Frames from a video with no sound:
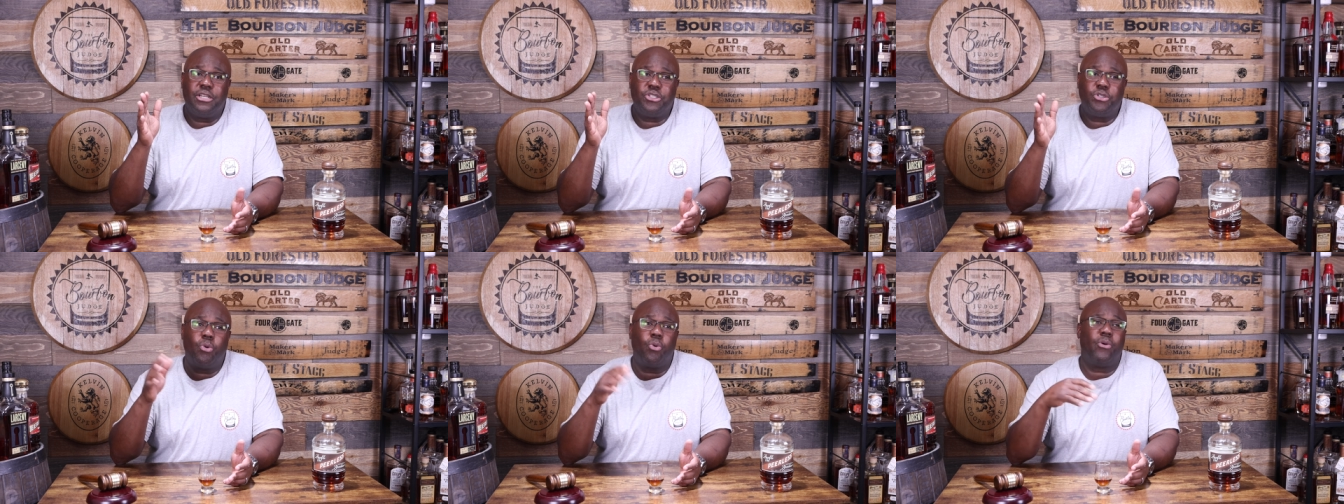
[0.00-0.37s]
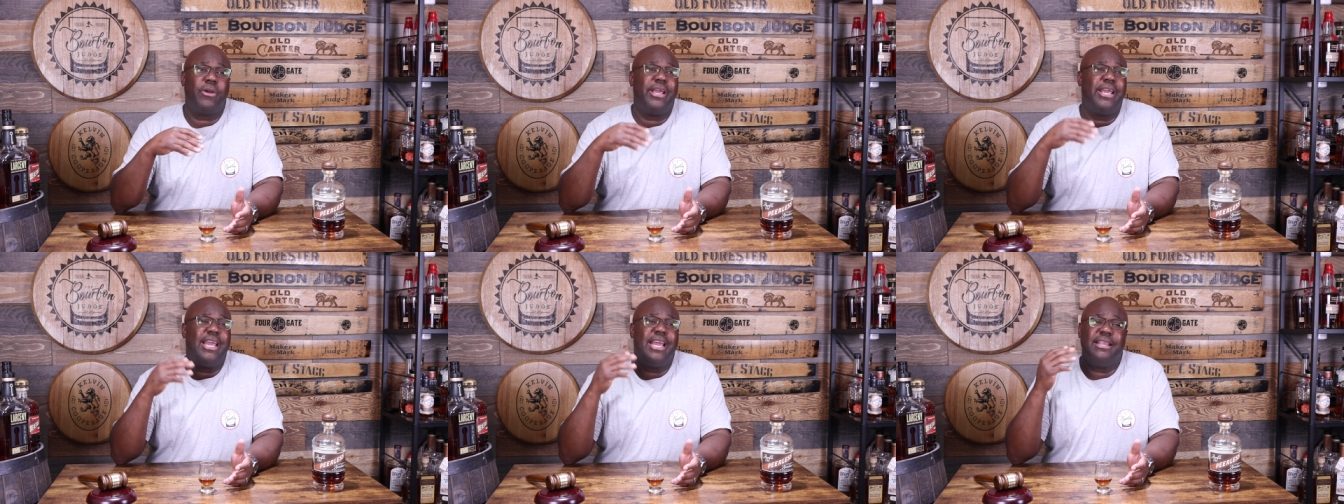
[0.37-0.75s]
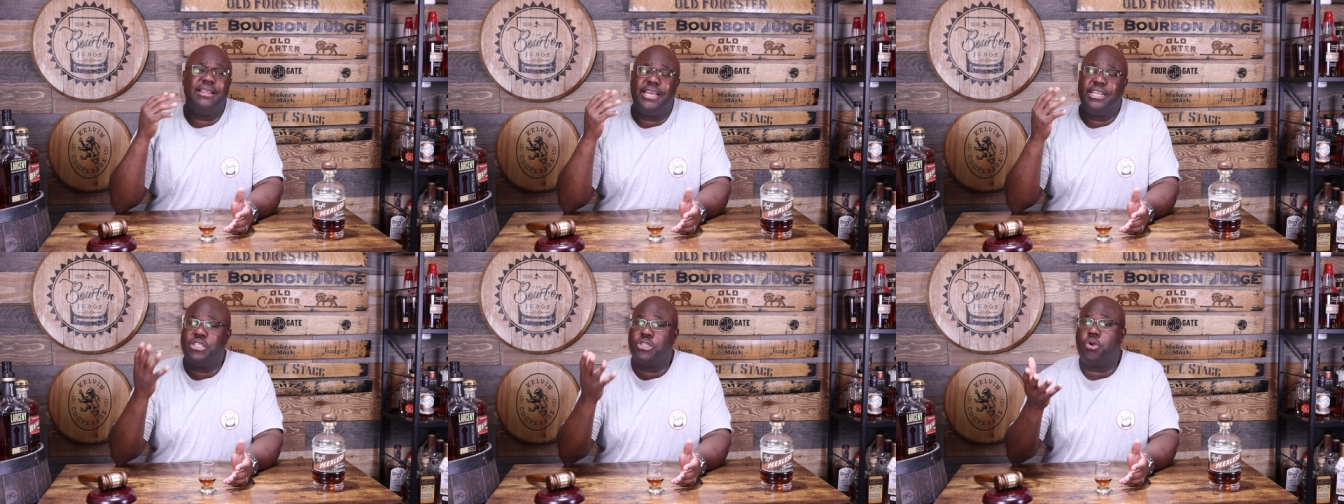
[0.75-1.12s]
story and
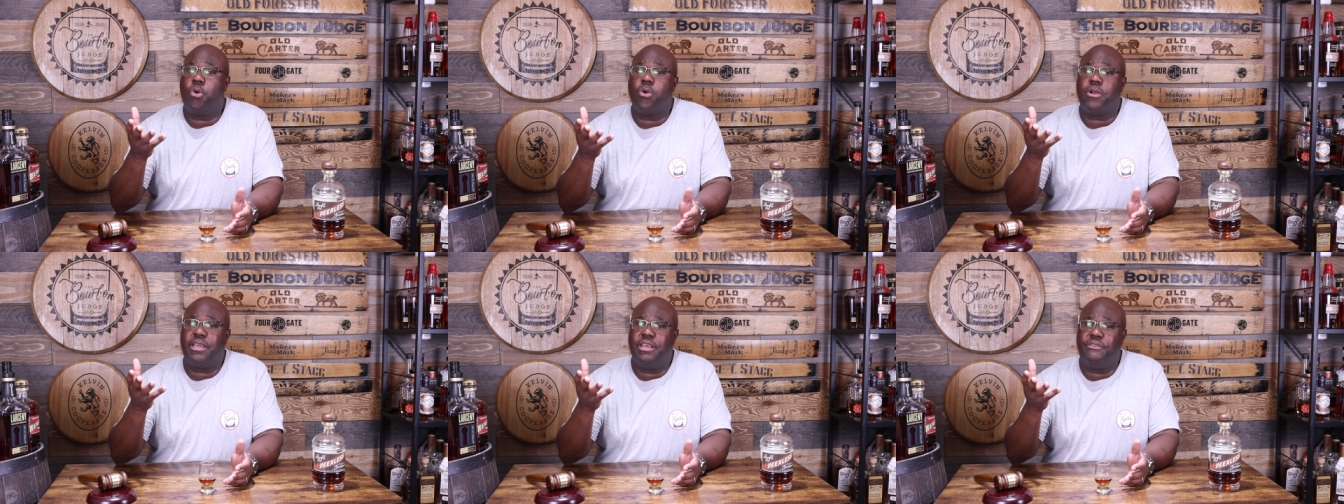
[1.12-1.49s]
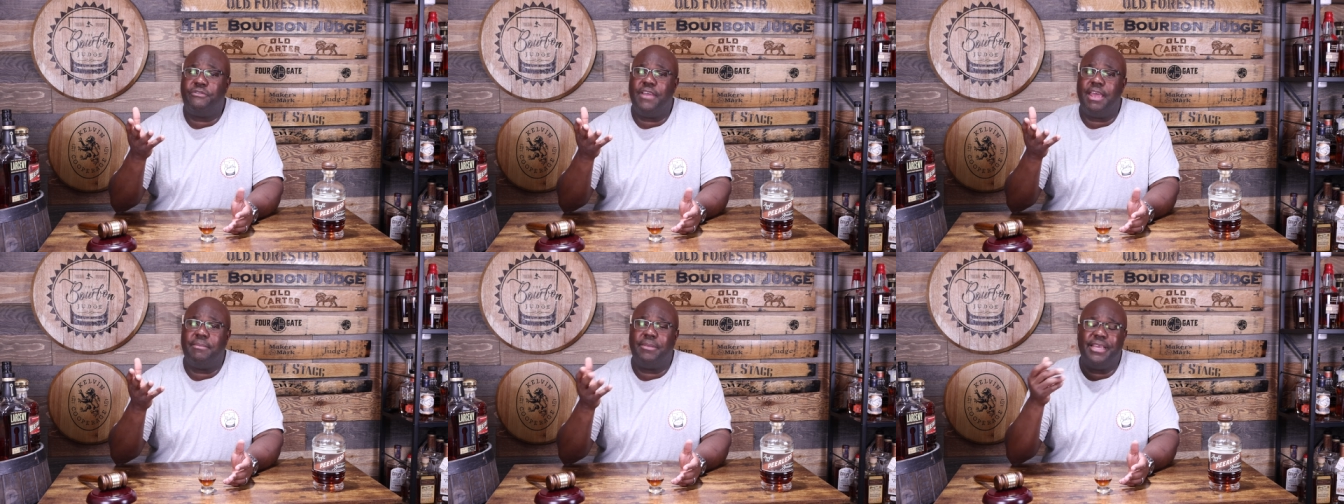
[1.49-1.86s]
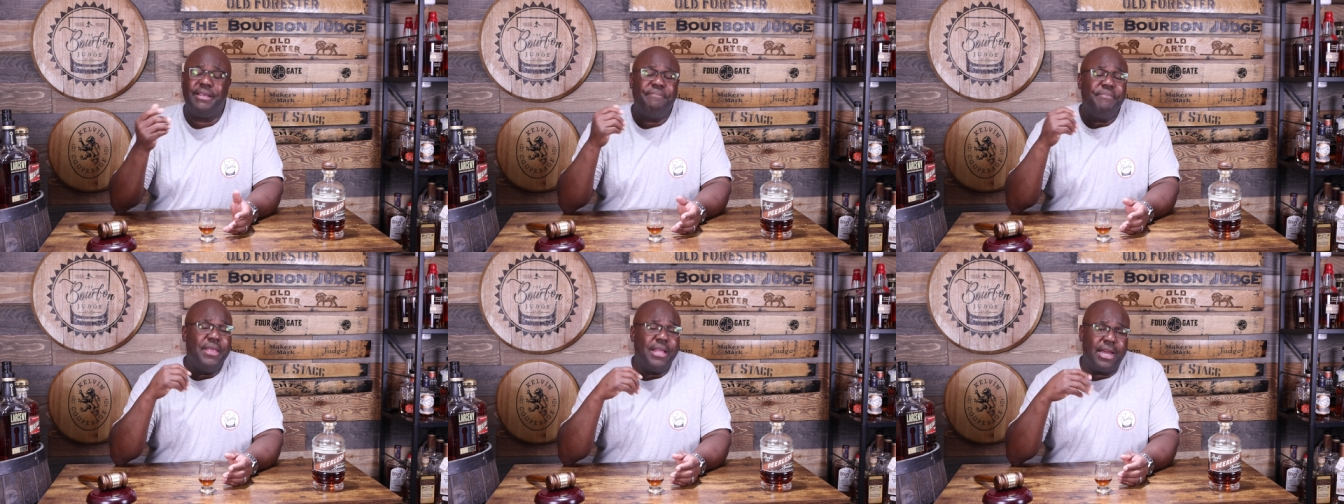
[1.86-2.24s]
like just Corky's
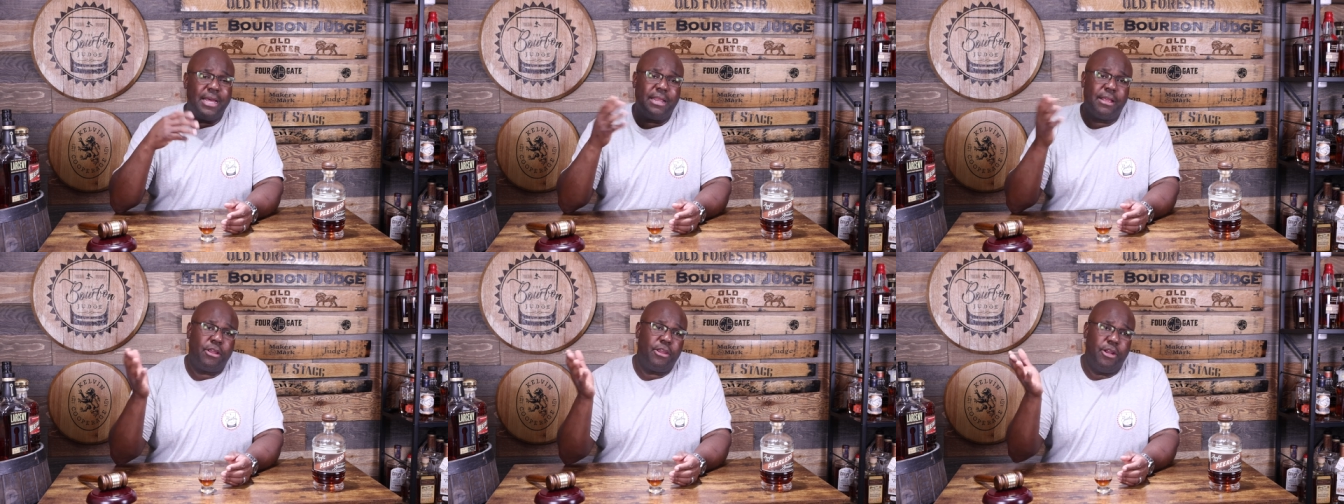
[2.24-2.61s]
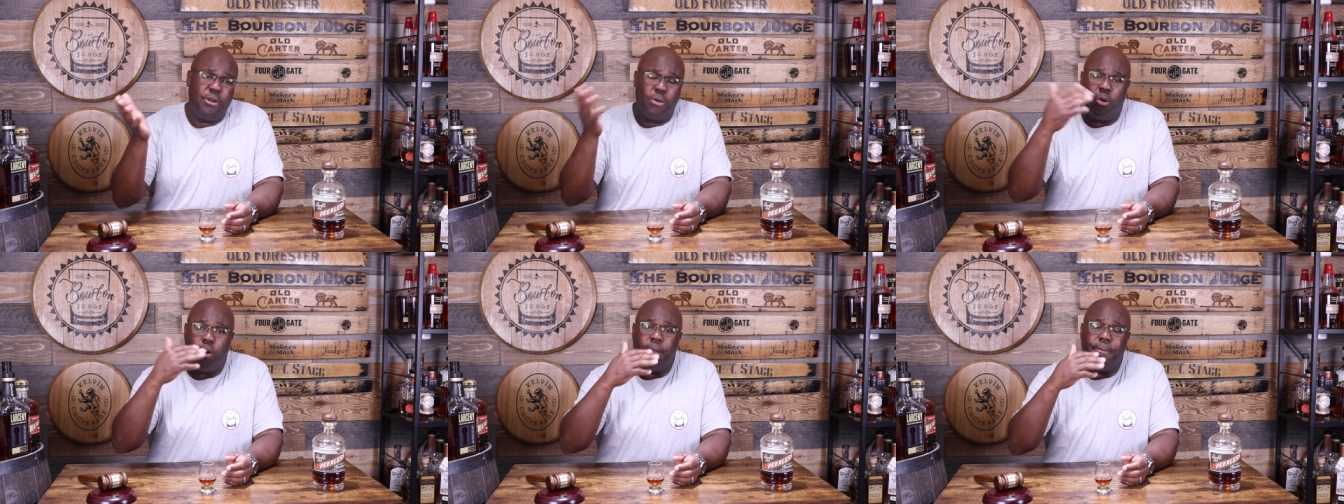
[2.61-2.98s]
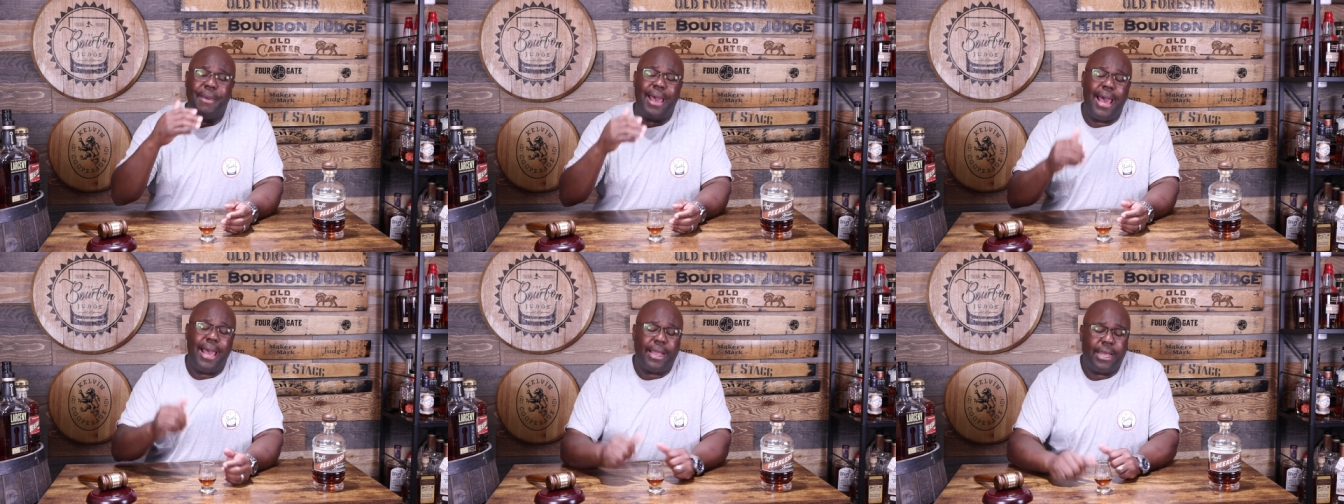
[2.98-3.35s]
family kind of, you know, going
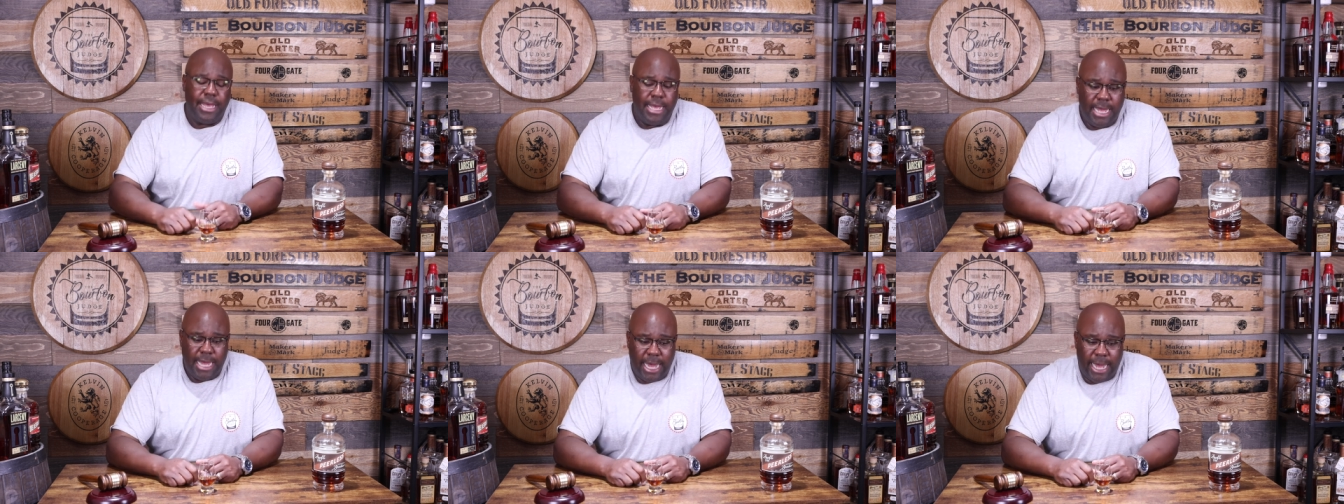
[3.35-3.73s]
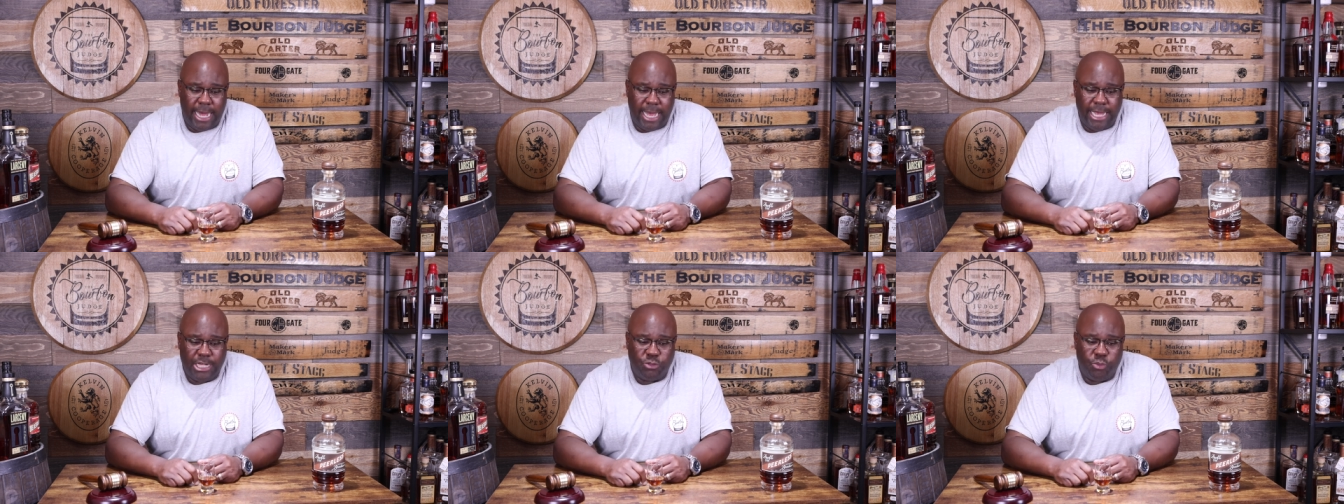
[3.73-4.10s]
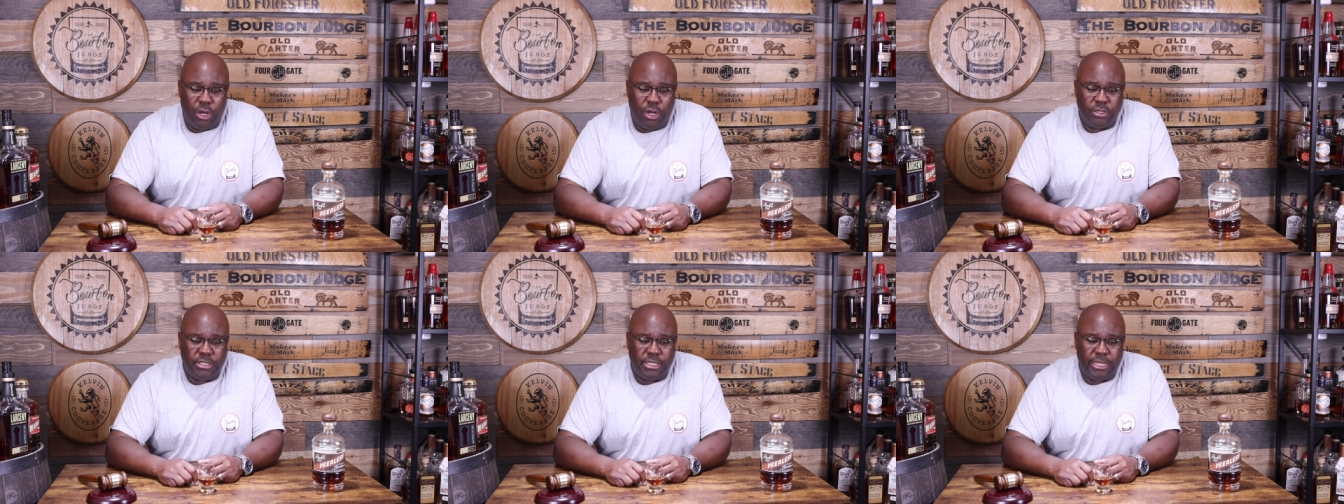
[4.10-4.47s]
back uh, as
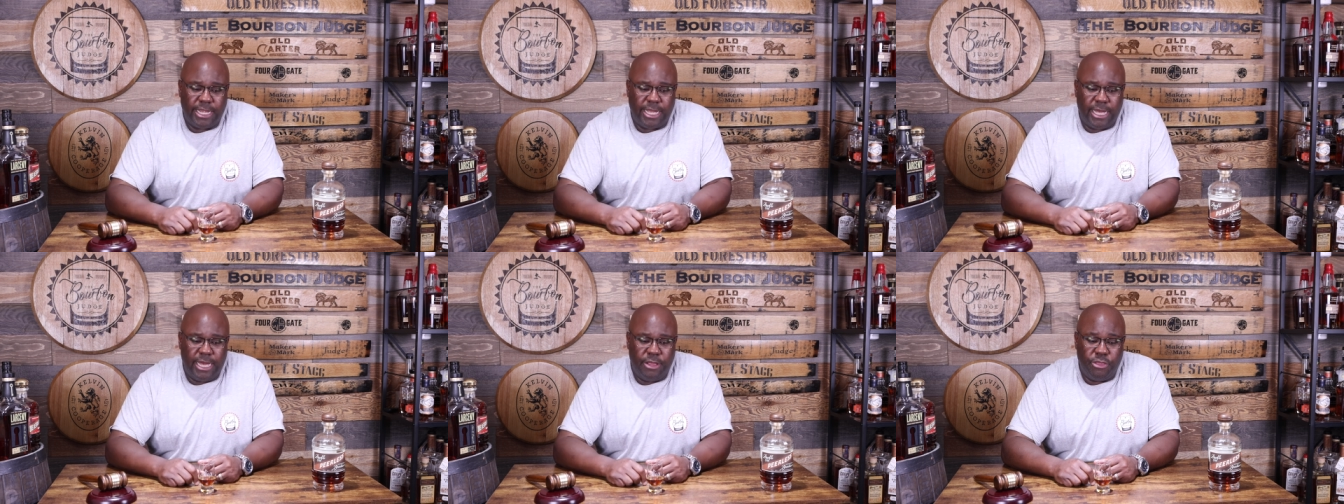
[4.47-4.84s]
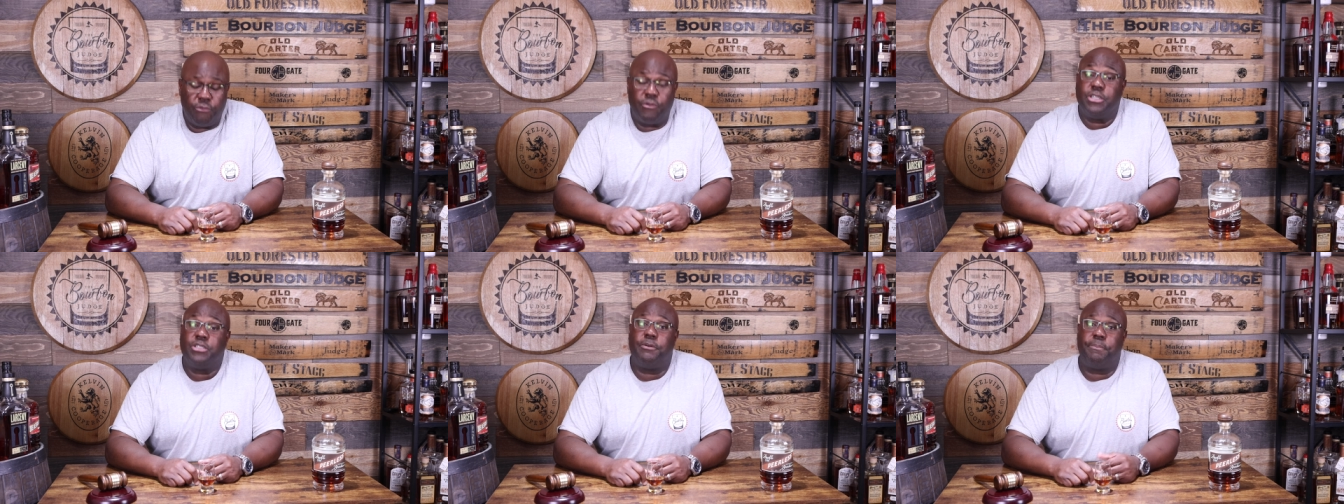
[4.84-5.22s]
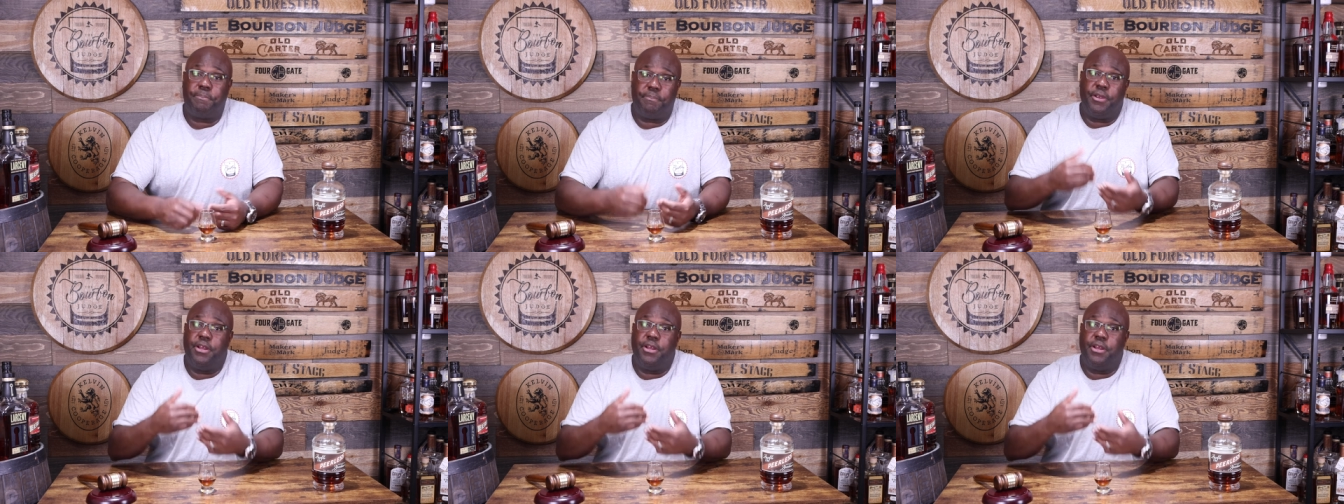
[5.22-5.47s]
well to like uh, the original,